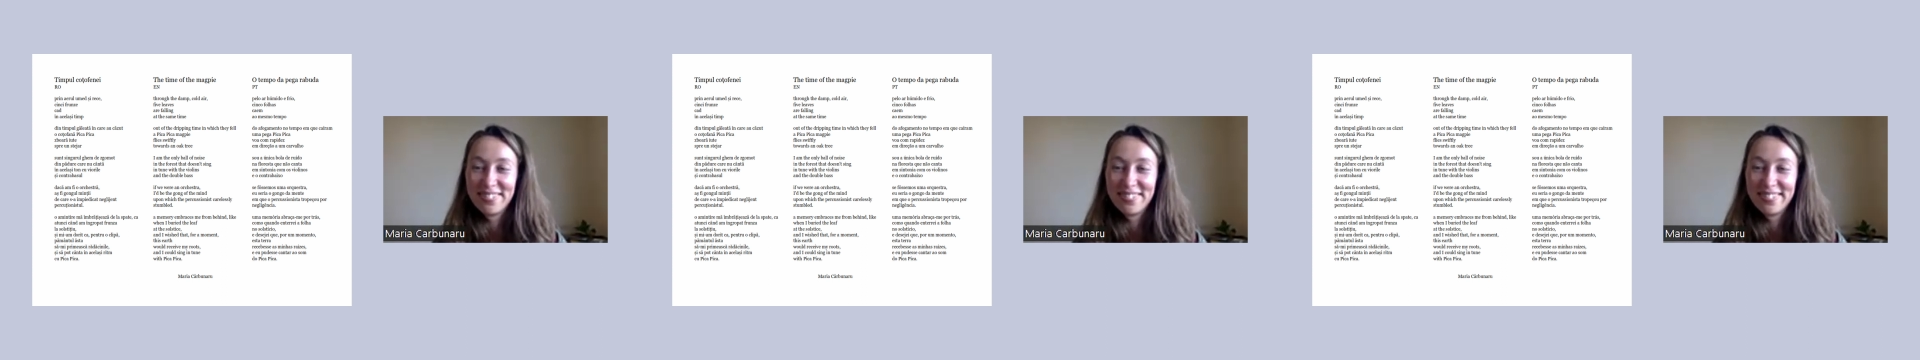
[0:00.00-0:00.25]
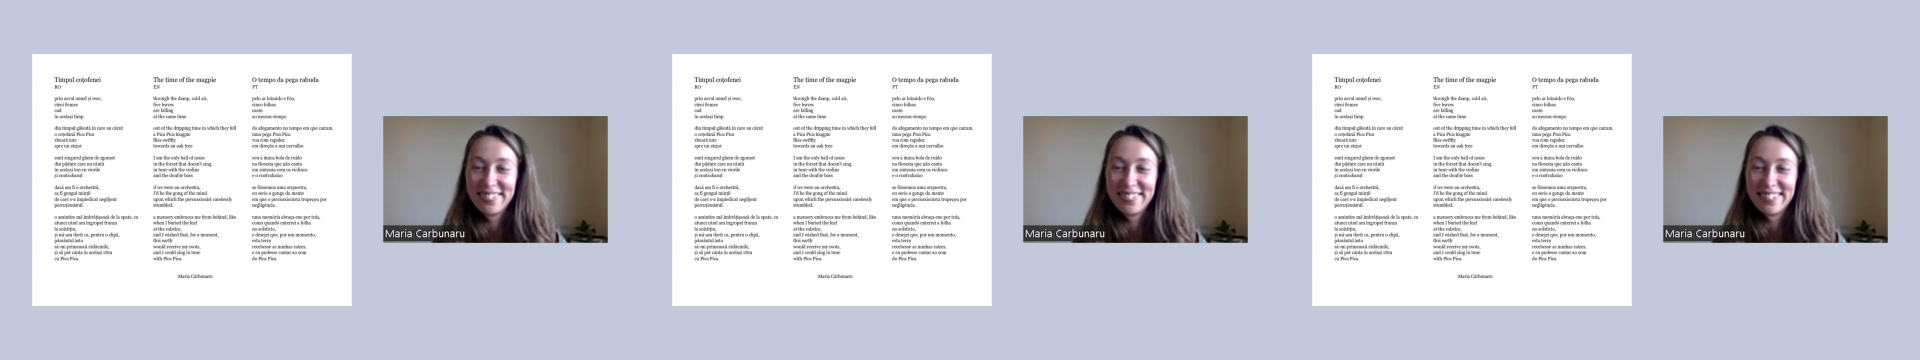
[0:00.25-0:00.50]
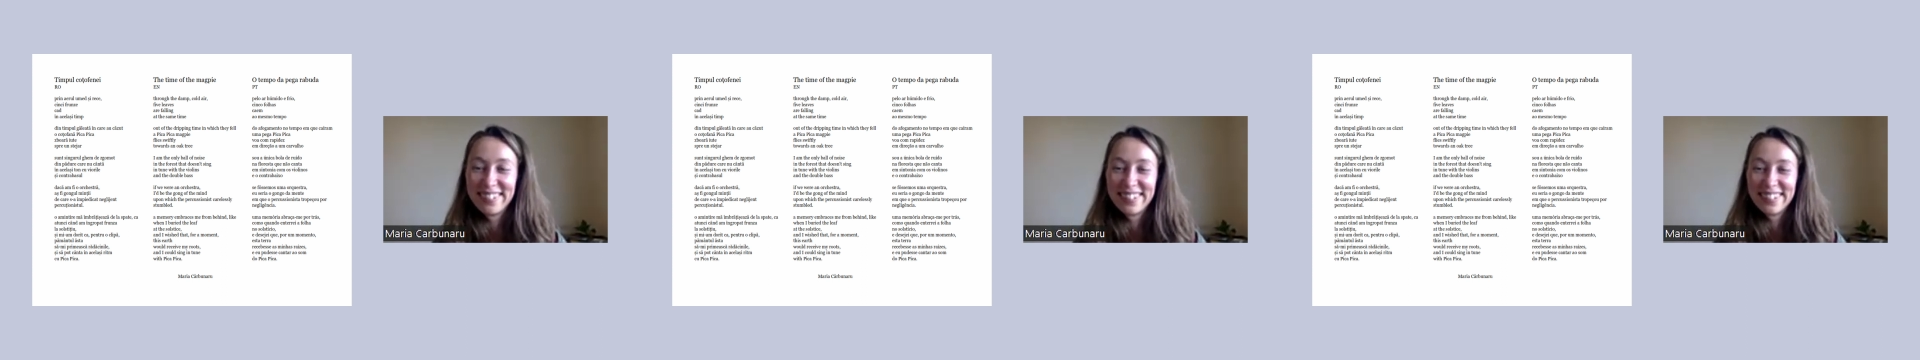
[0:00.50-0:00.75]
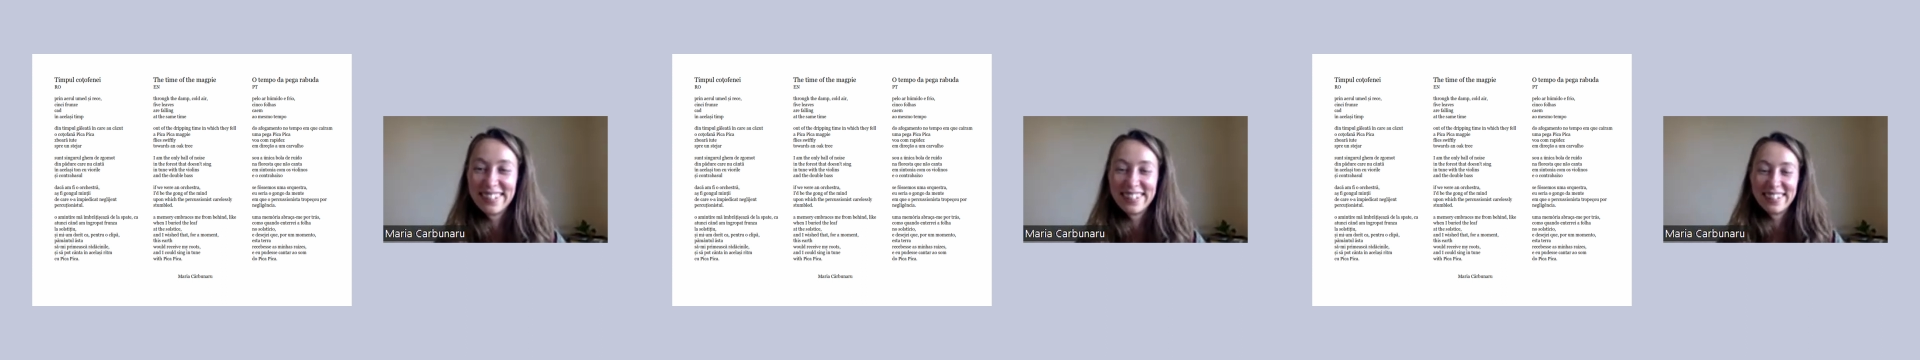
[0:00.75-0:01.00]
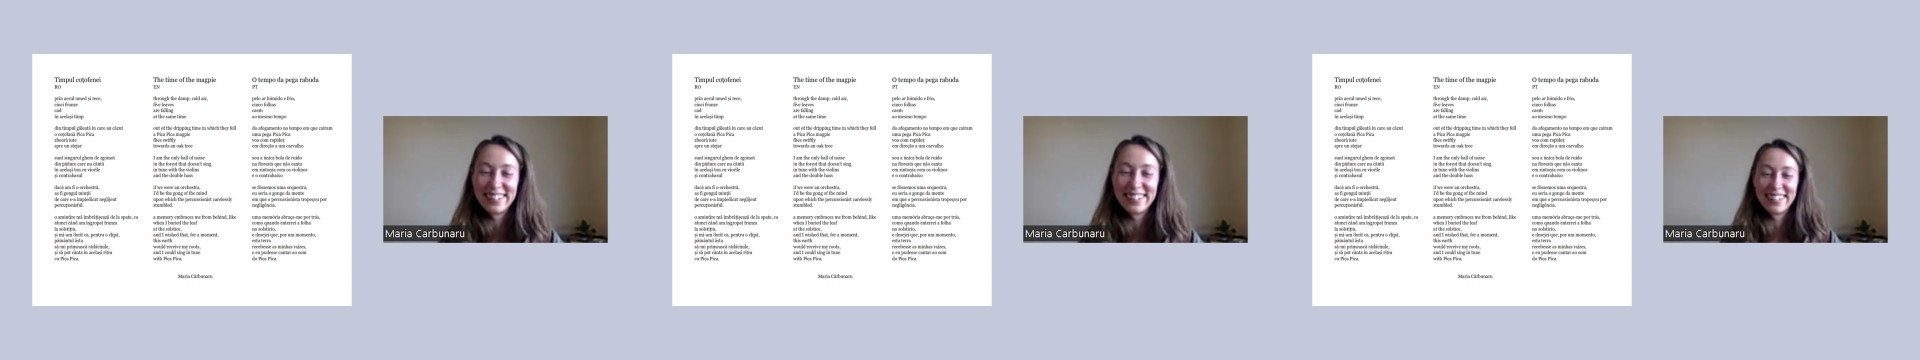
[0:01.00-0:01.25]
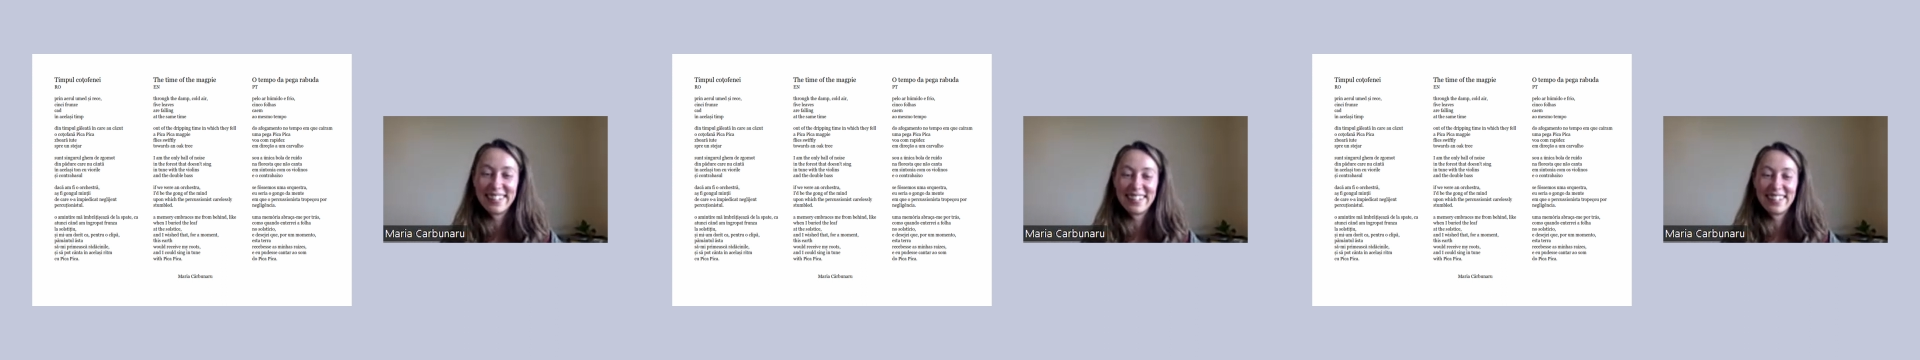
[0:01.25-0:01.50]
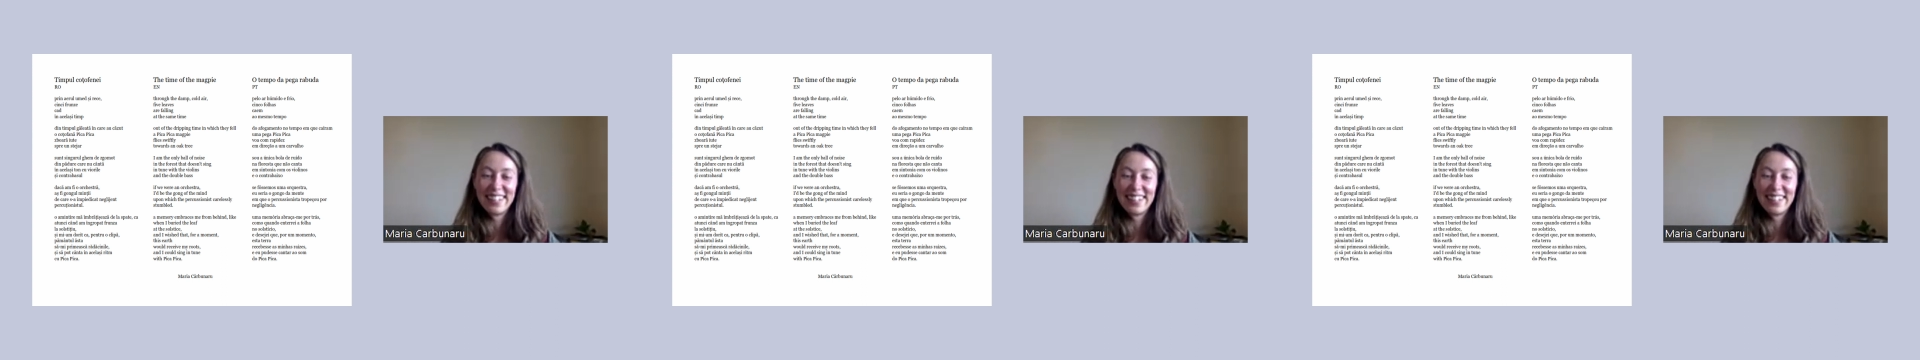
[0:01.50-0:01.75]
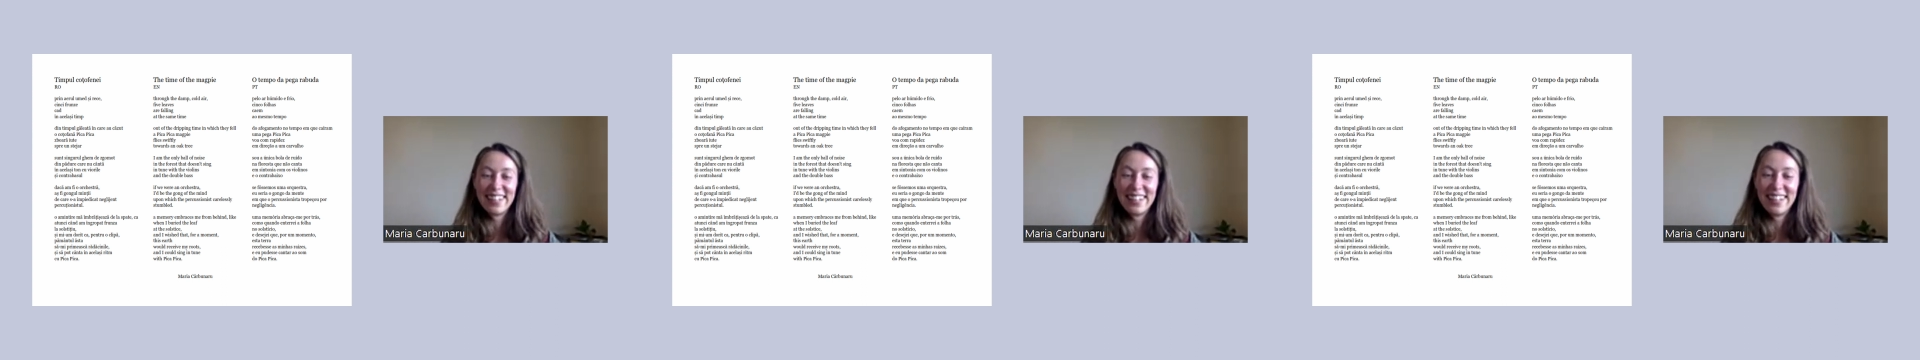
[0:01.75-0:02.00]

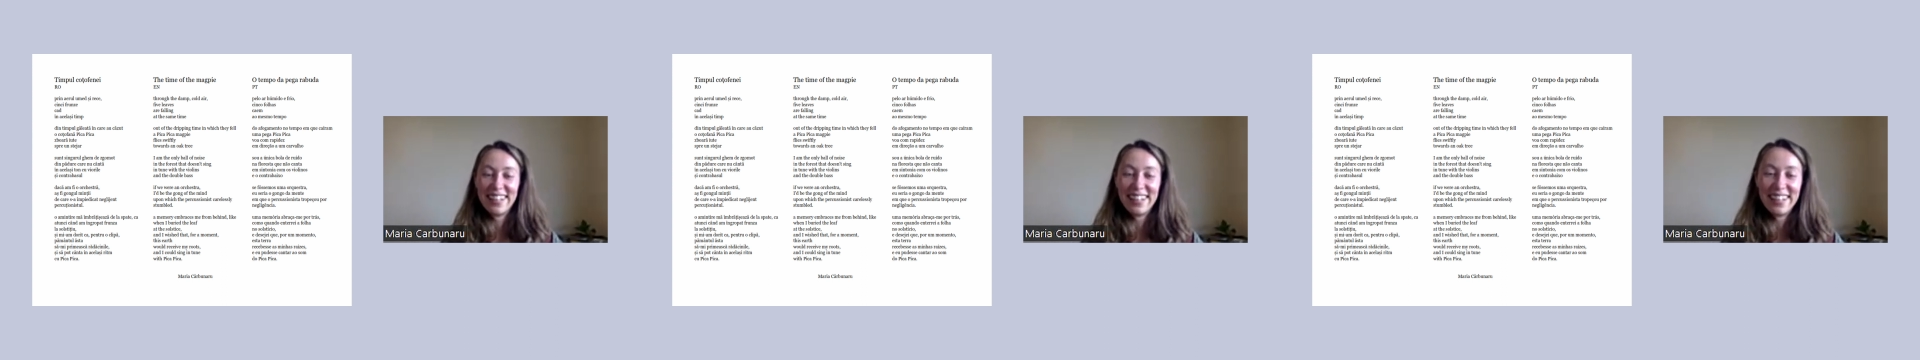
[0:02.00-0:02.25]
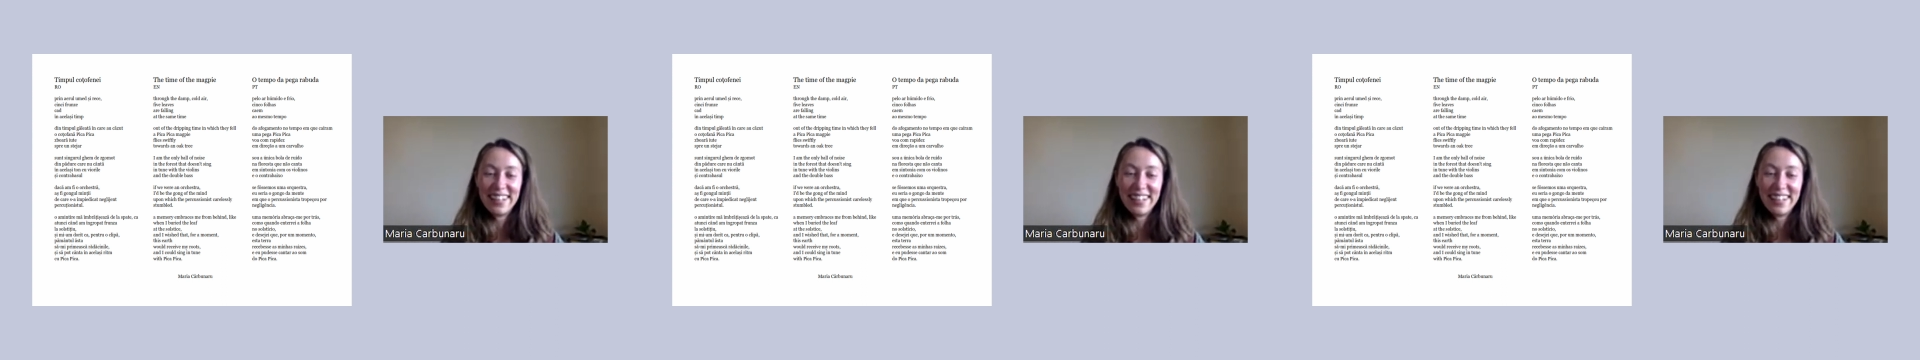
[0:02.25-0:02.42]
No one is speaking in this clip.